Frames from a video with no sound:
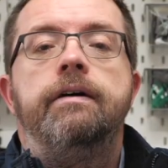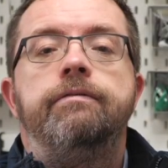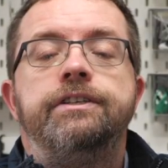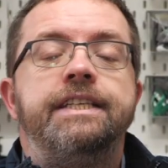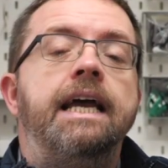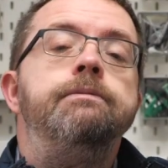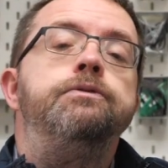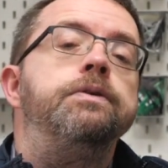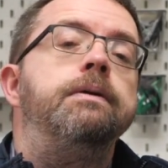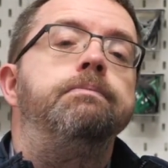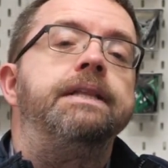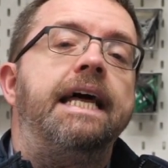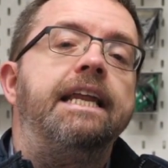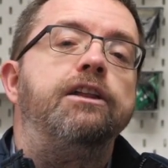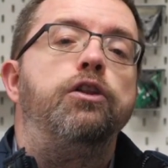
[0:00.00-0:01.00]
For times when I'm
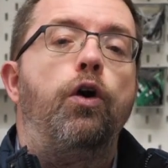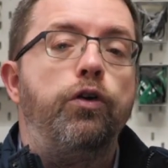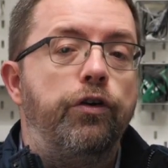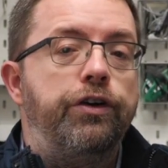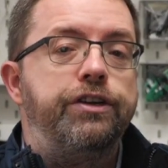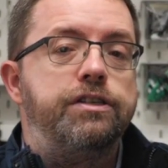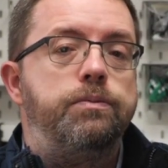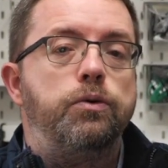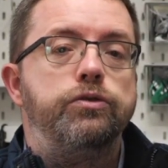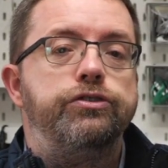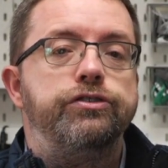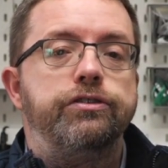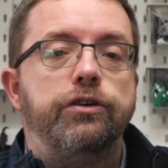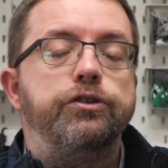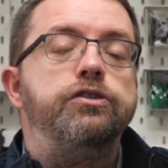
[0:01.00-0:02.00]
planning longer
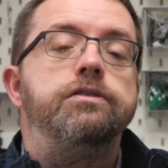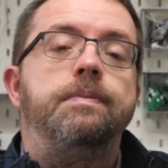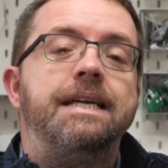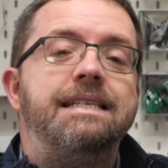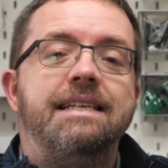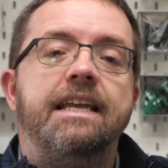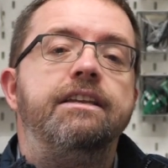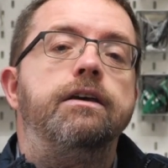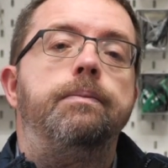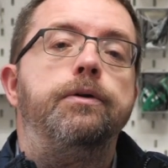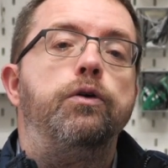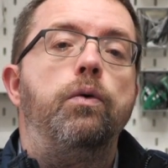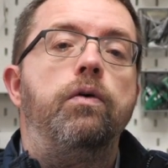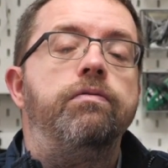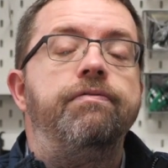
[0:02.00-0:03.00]
exposures, I'll use my
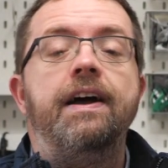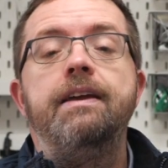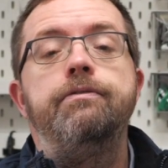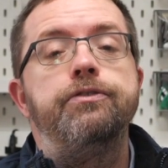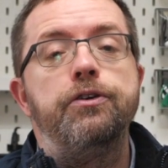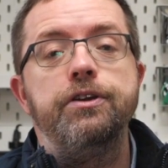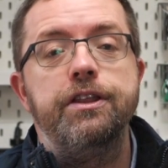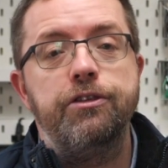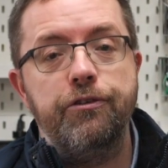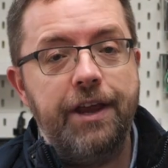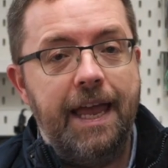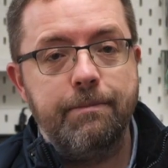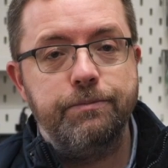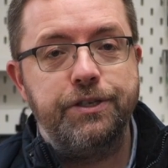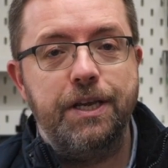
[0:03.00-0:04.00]

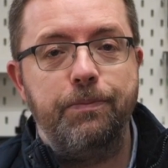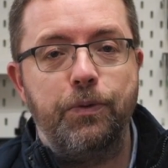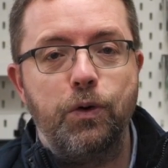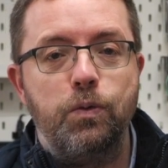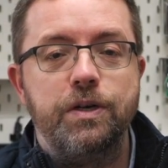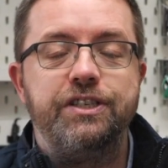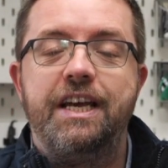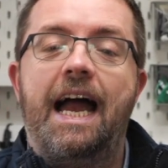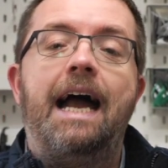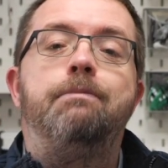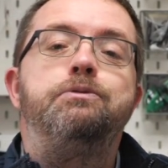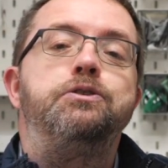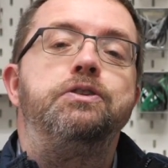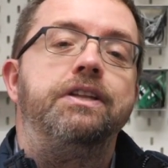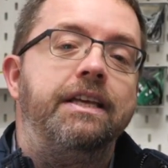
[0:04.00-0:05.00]
ZWO533MC Pro, which I
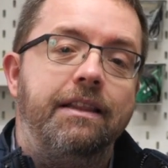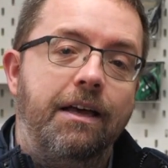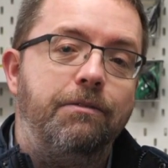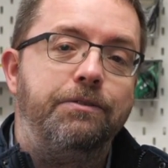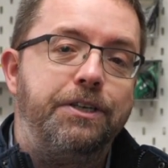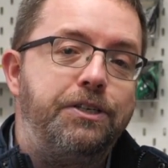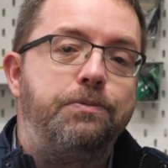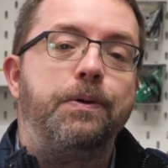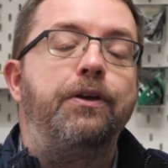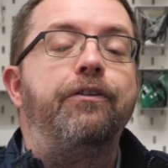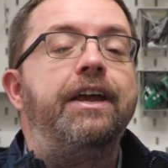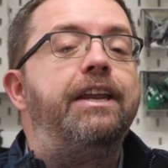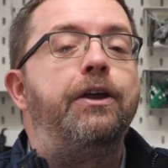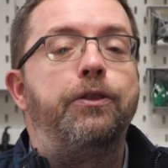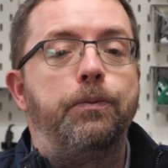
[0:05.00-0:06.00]
absolutely love and it's been
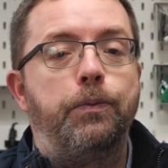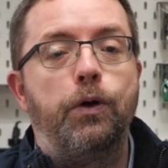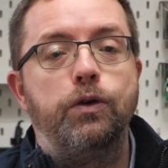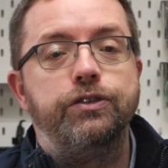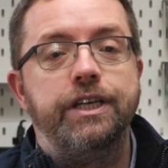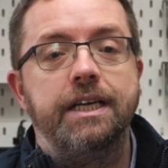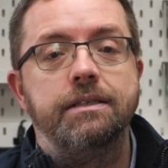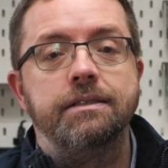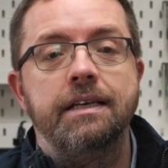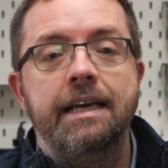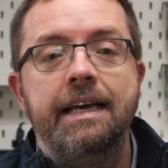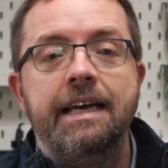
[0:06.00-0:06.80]
great in other projects.